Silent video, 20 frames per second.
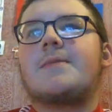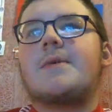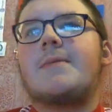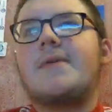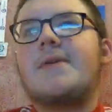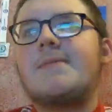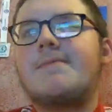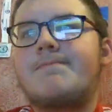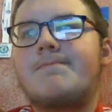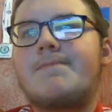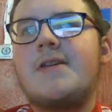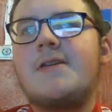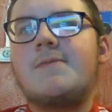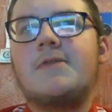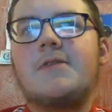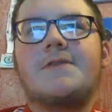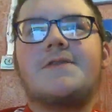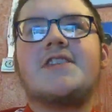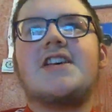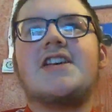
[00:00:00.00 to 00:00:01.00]
I mean,
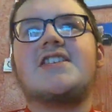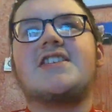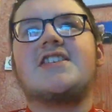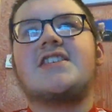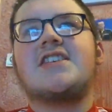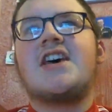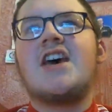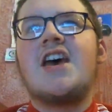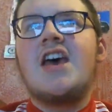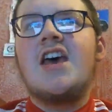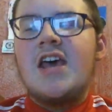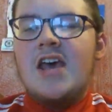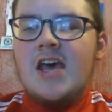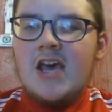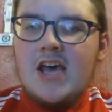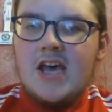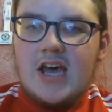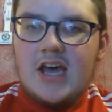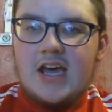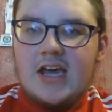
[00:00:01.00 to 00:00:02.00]
people have said that
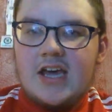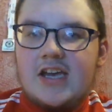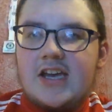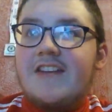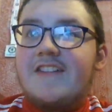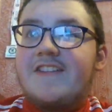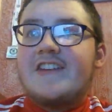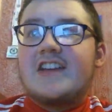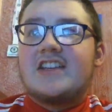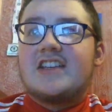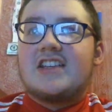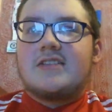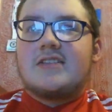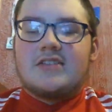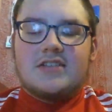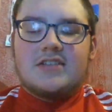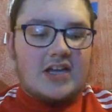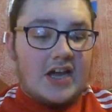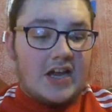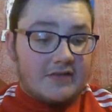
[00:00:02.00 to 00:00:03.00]
they think that
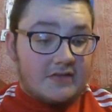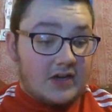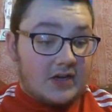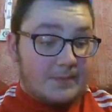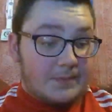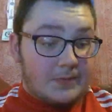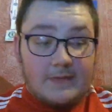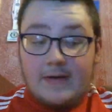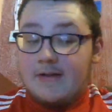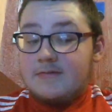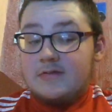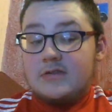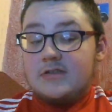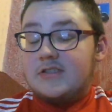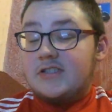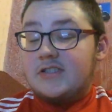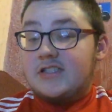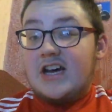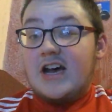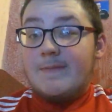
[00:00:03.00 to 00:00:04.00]
Andres Pereira's going
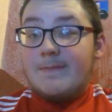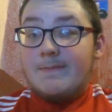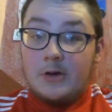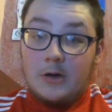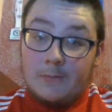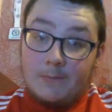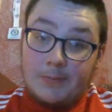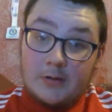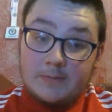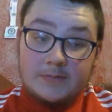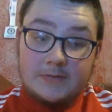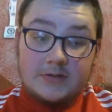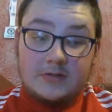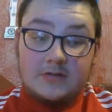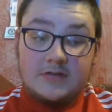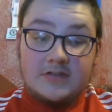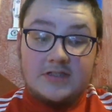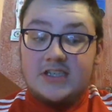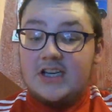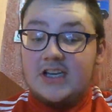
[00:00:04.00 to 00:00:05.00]
to start, Pogba's
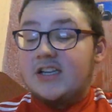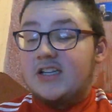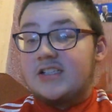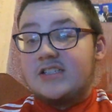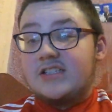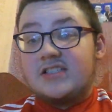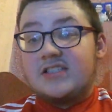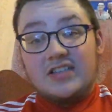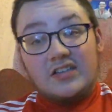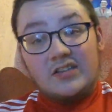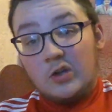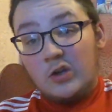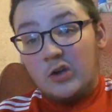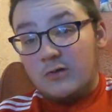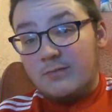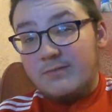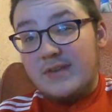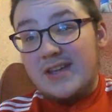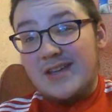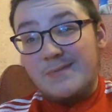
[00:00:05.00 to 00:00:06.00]
going to start,
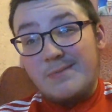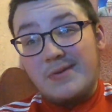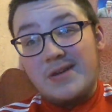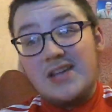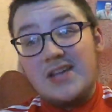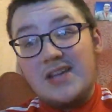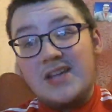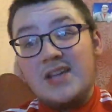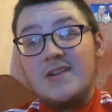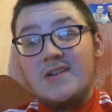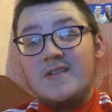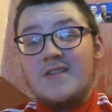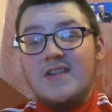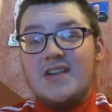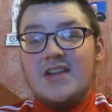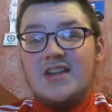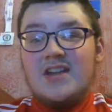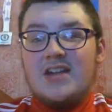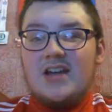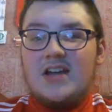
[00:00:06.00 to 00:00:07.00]
Dalot maybe.
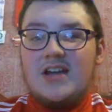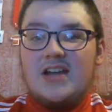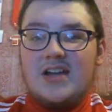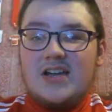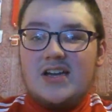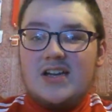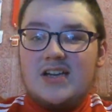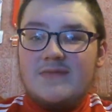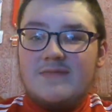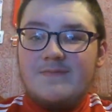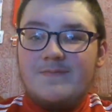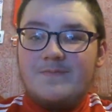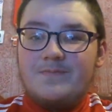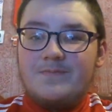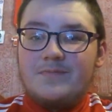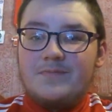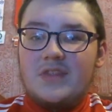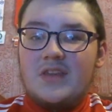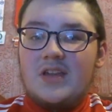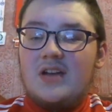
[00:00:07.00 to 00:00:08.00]

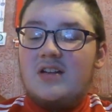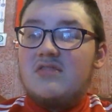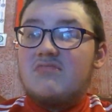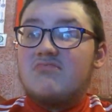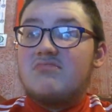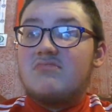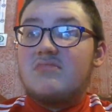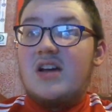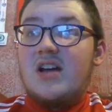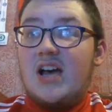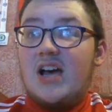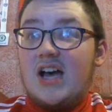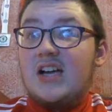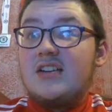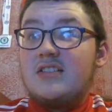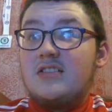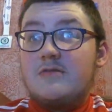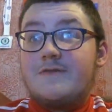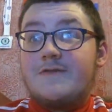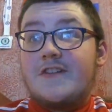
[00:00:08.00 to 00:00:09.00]
I
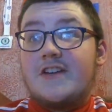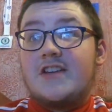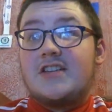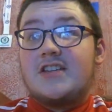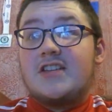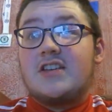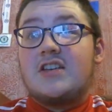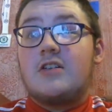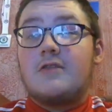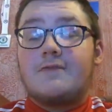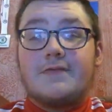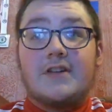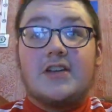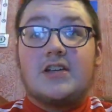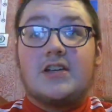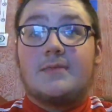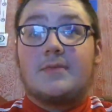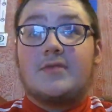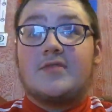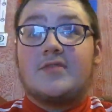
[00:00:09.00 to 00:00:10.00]
do think that all 3
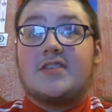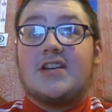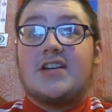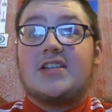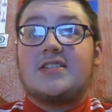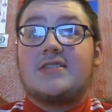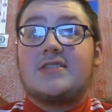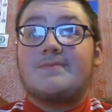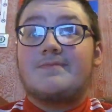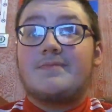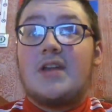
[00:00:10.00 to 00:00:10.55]
of them will start.